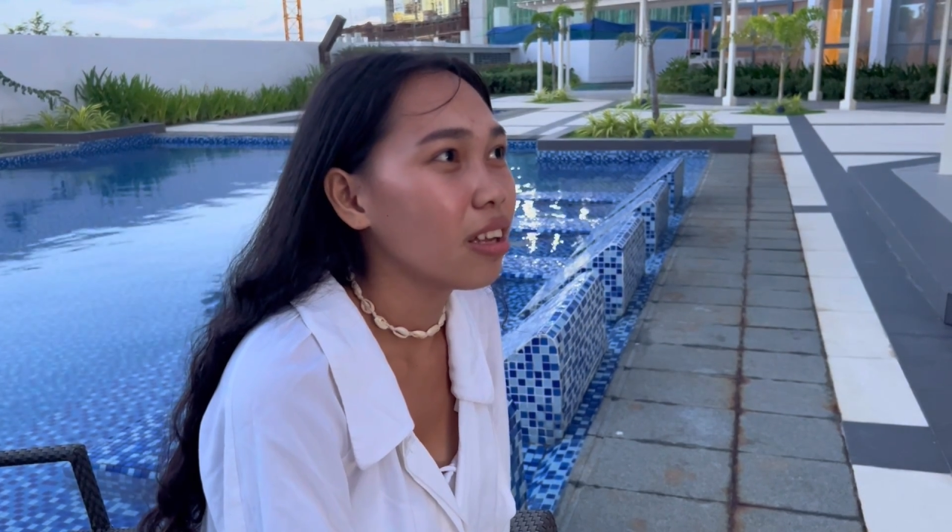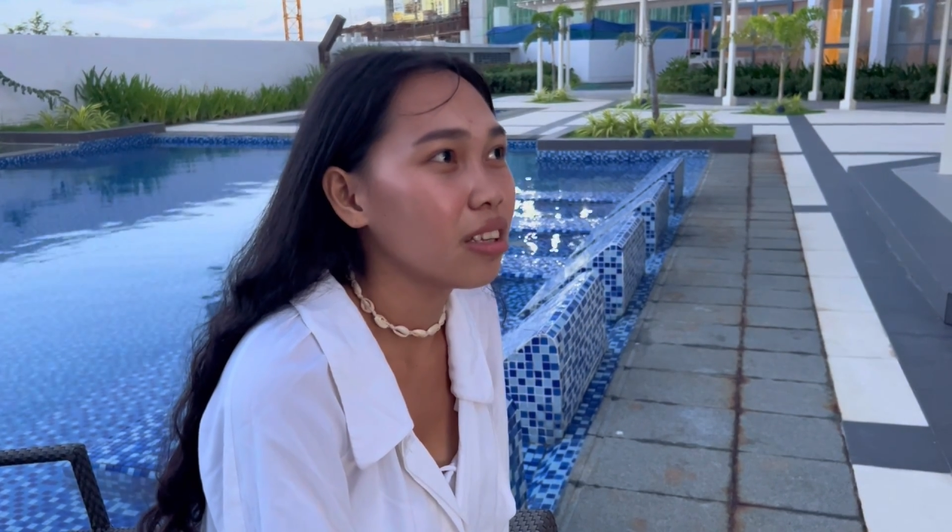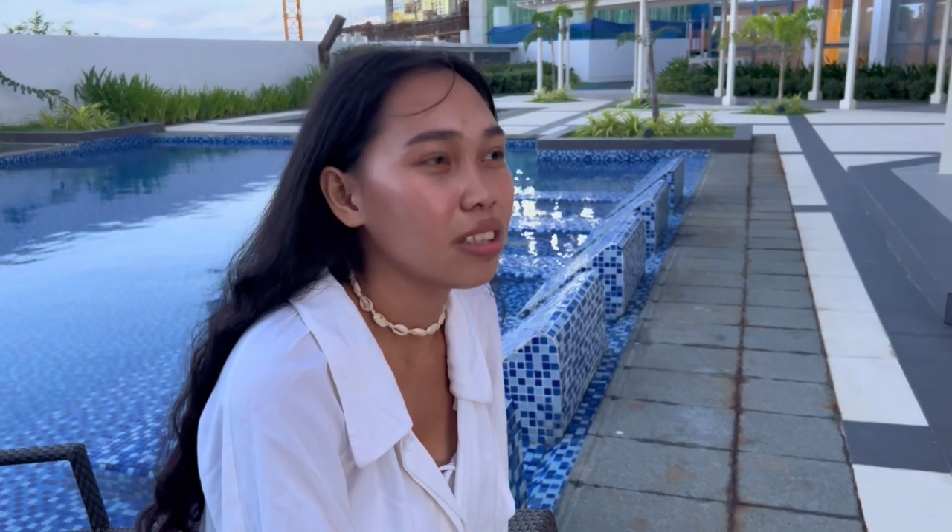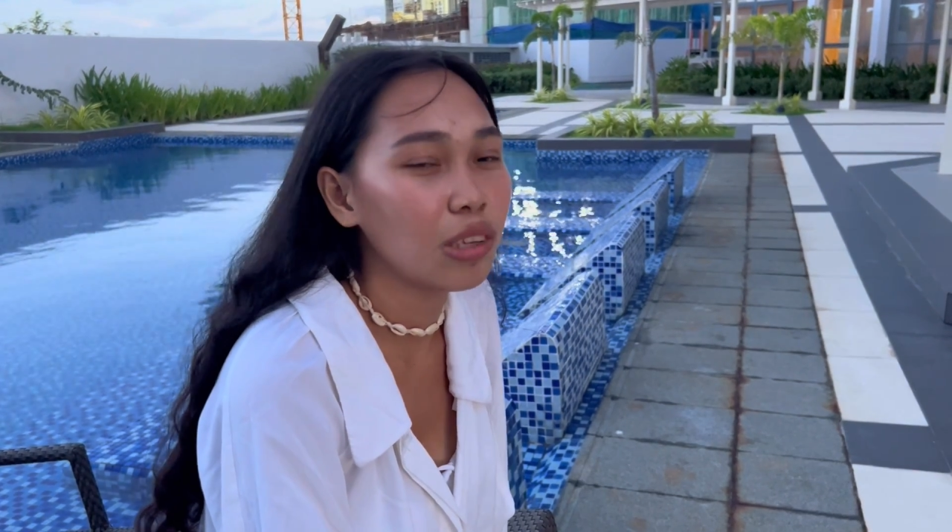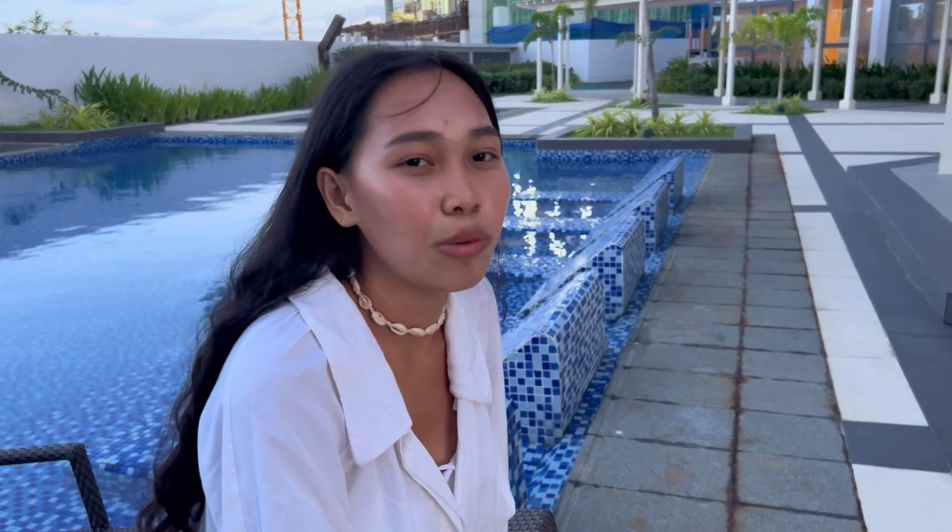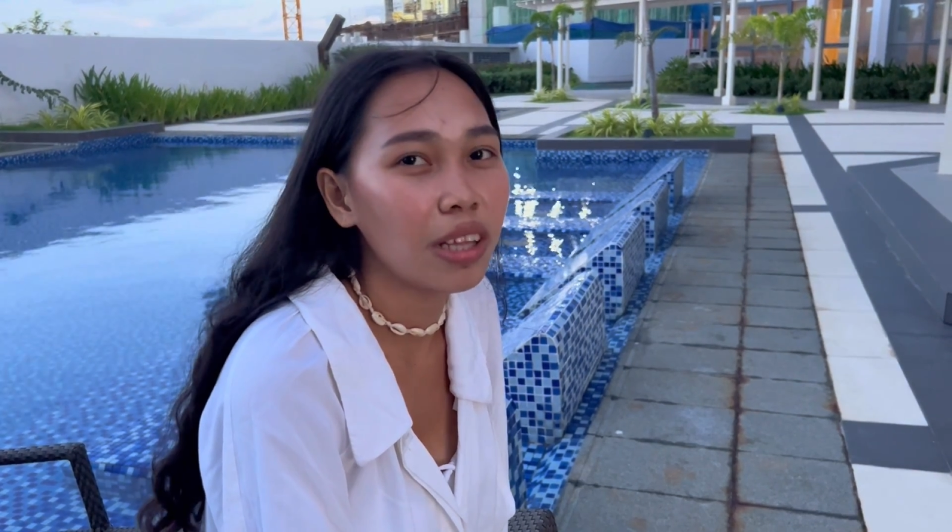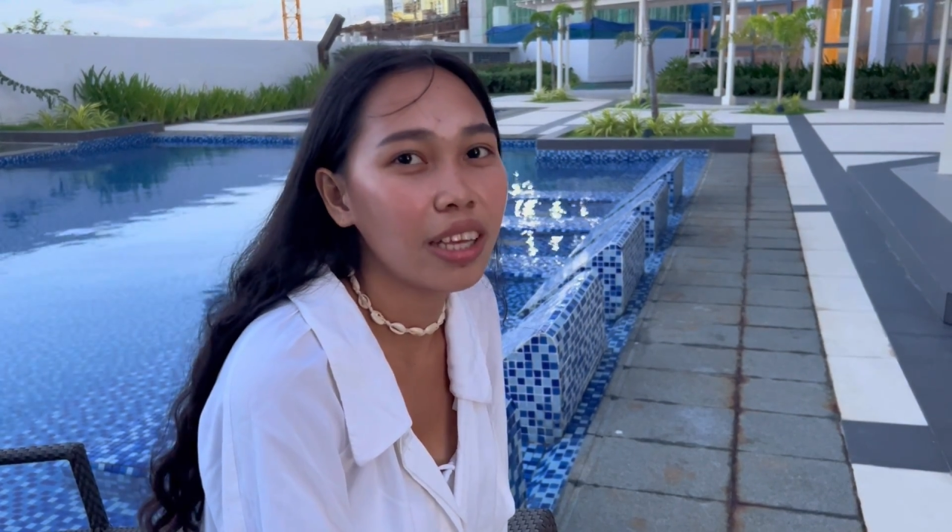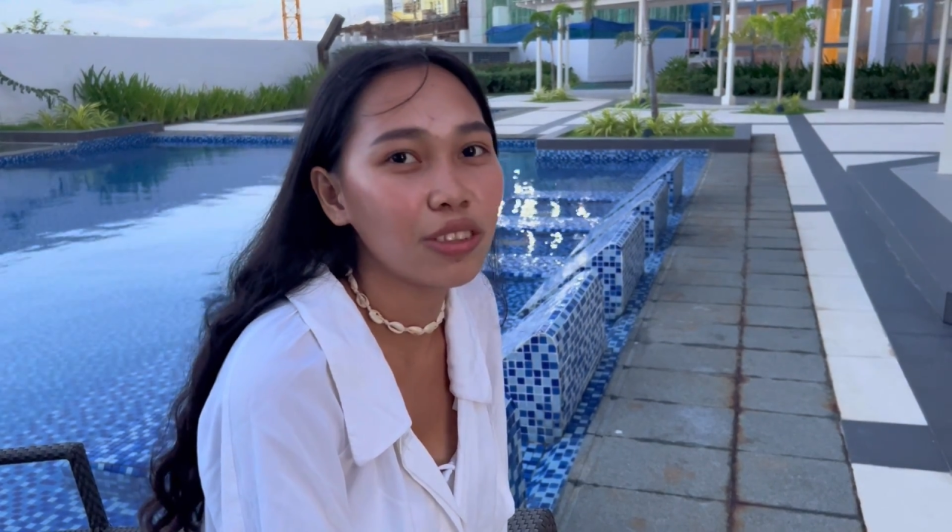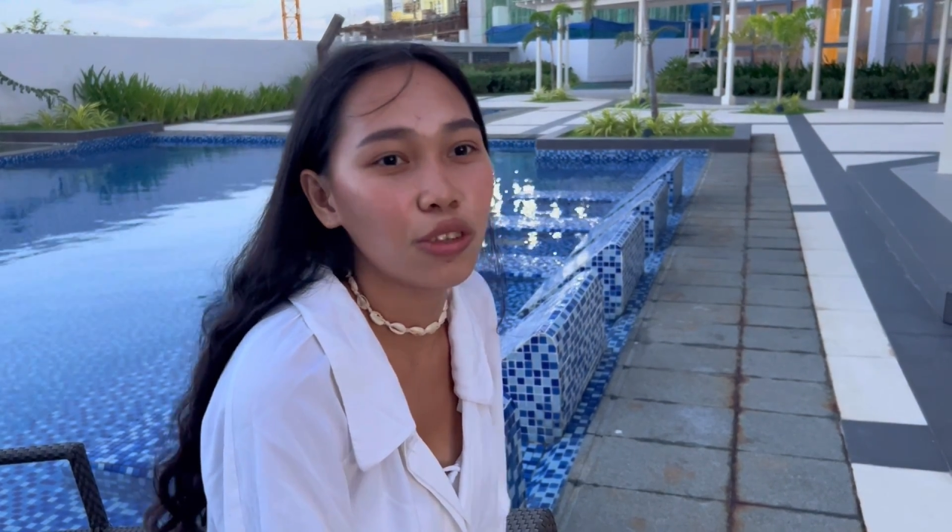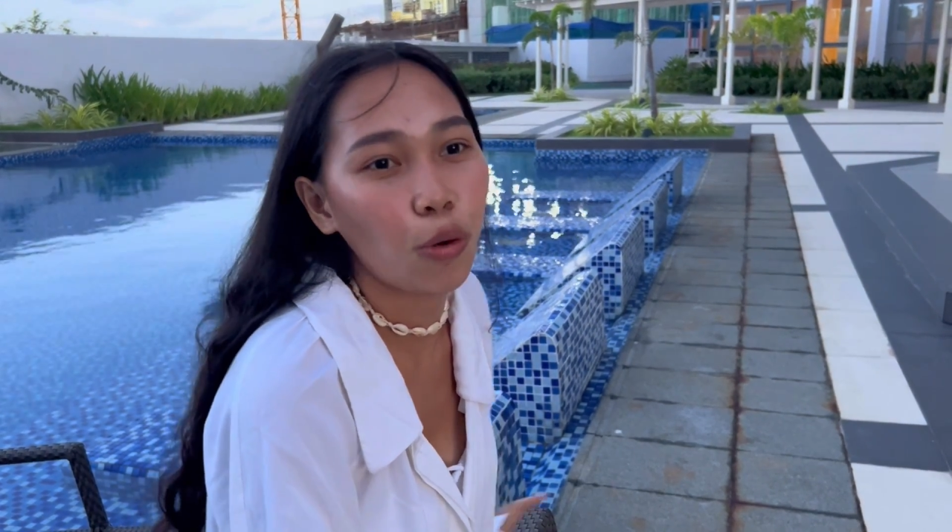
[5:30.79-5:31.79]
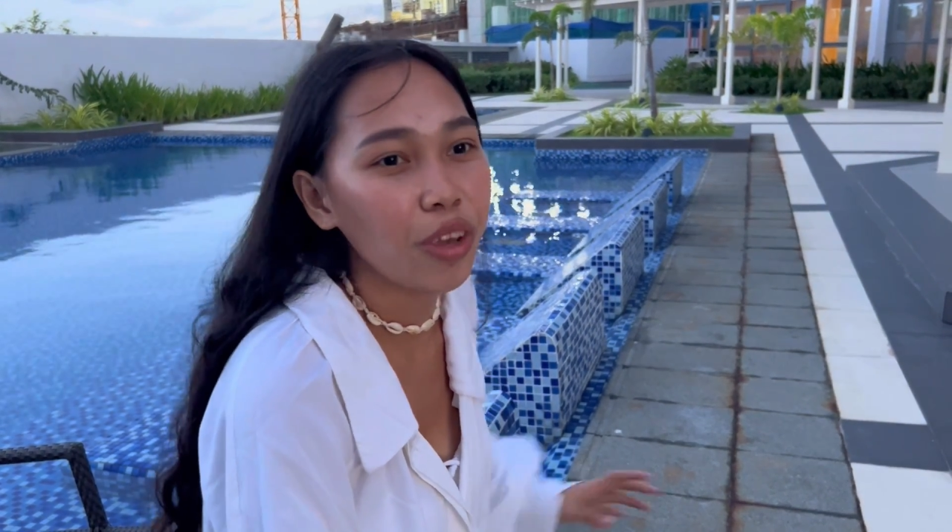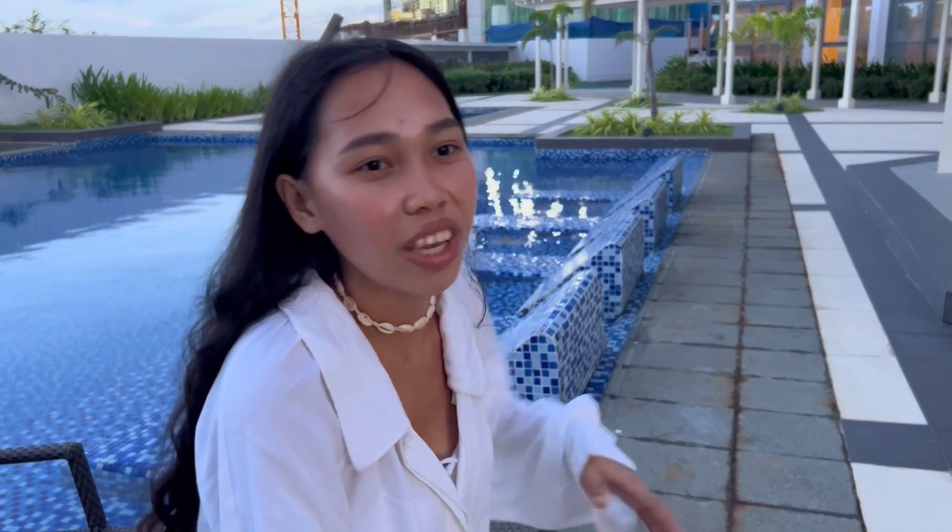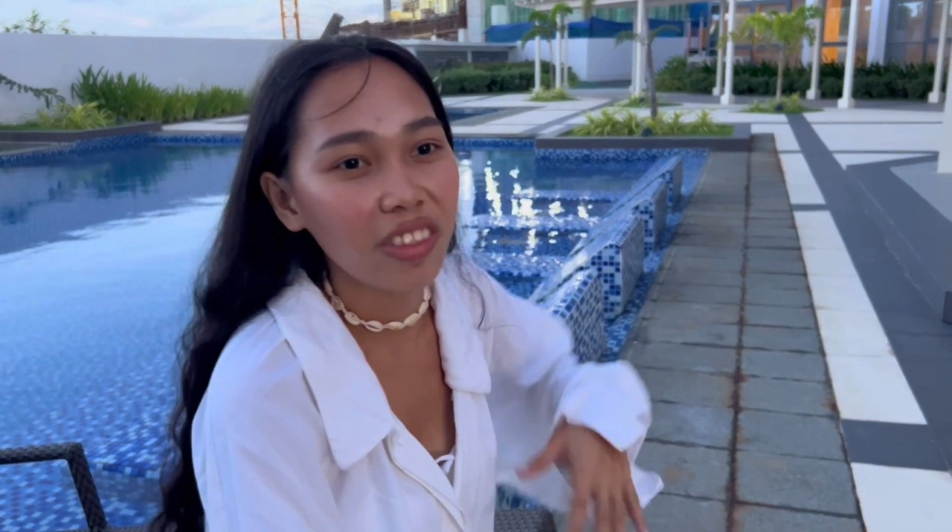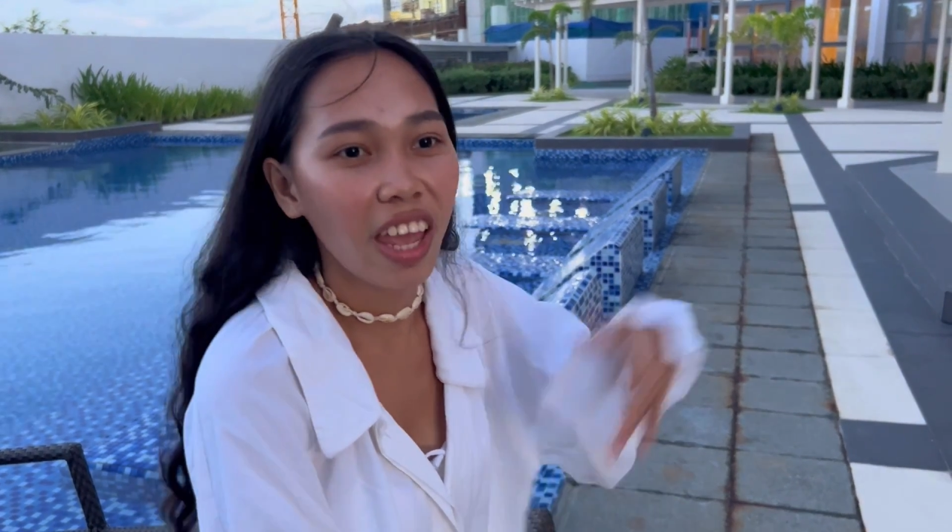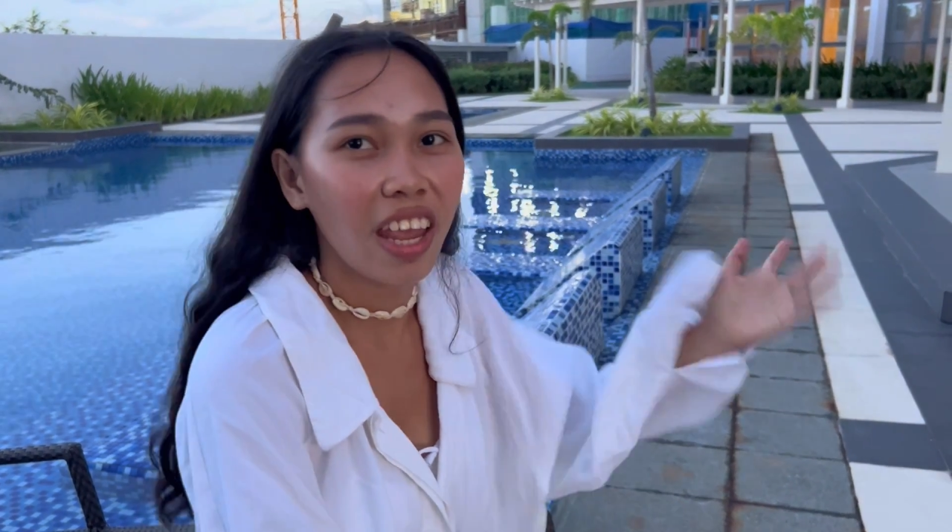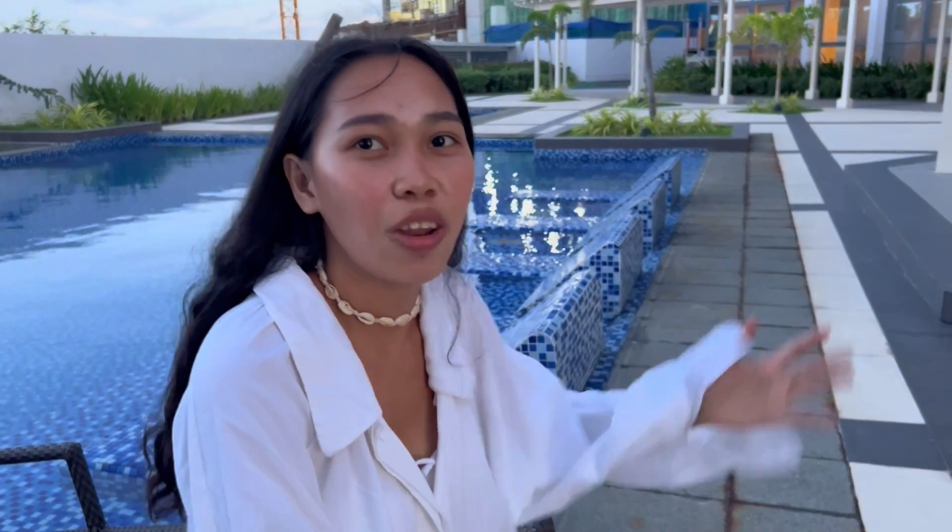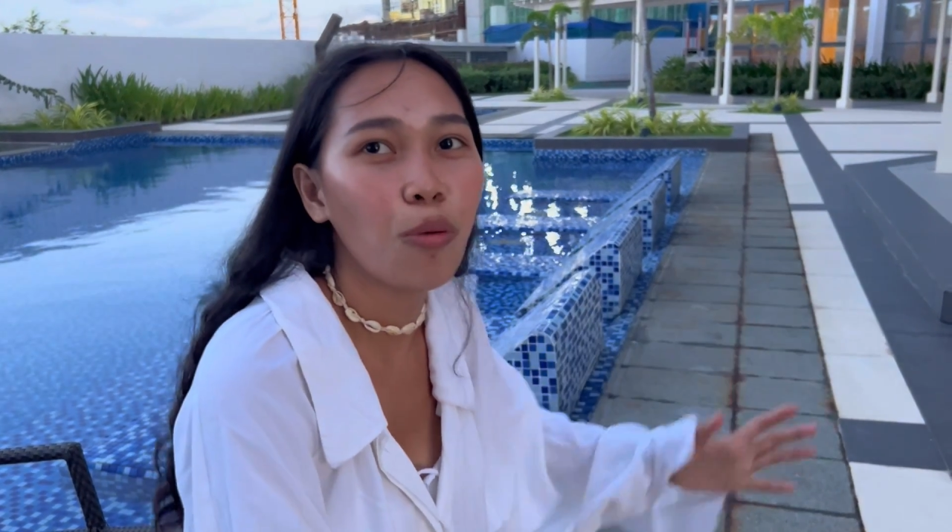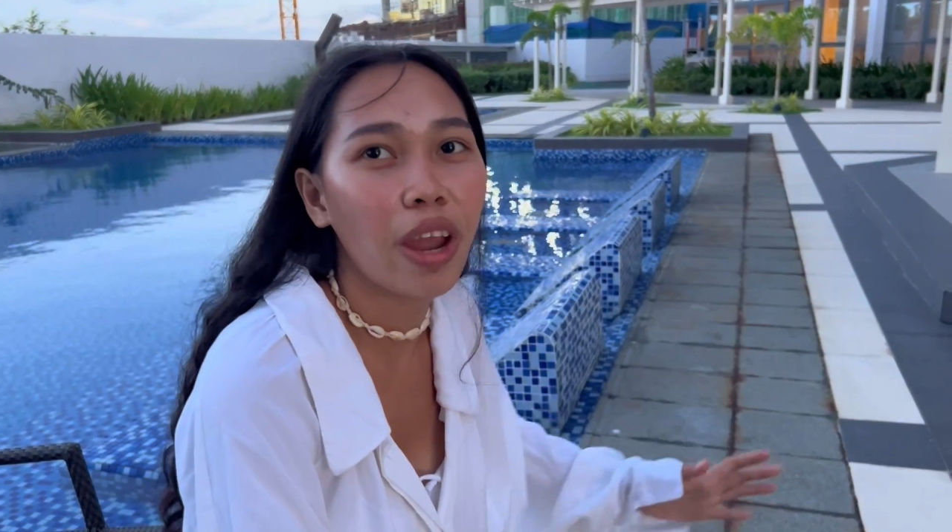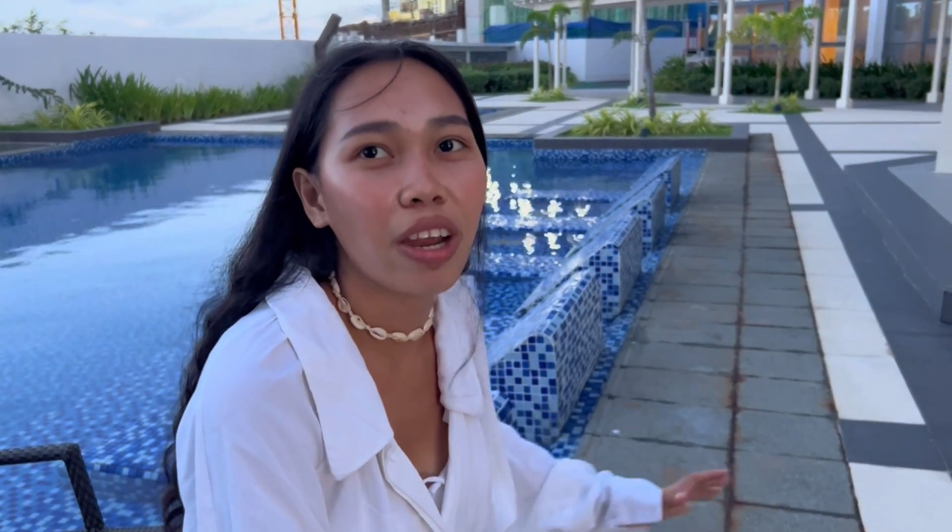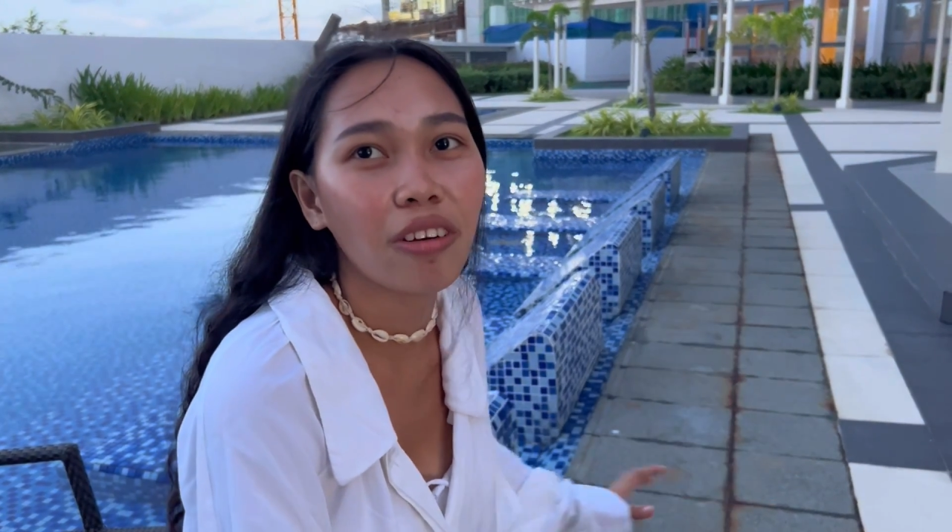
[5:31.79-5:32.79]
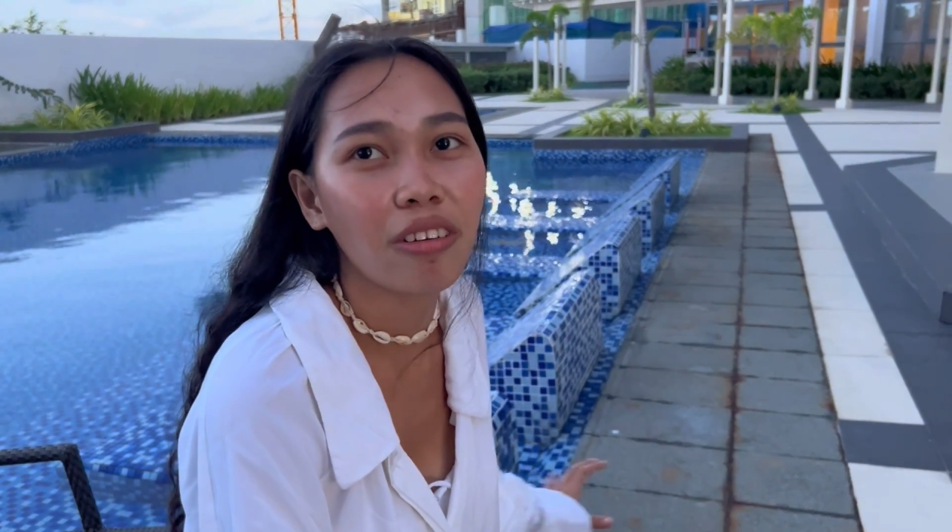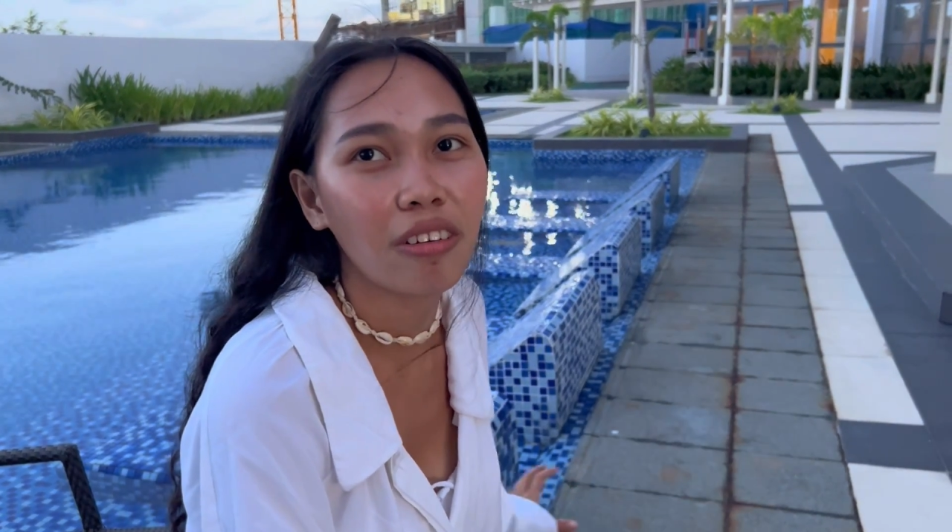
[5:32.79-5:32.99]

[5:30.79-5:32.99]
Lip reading: yes, and we're like throwing it anywhere.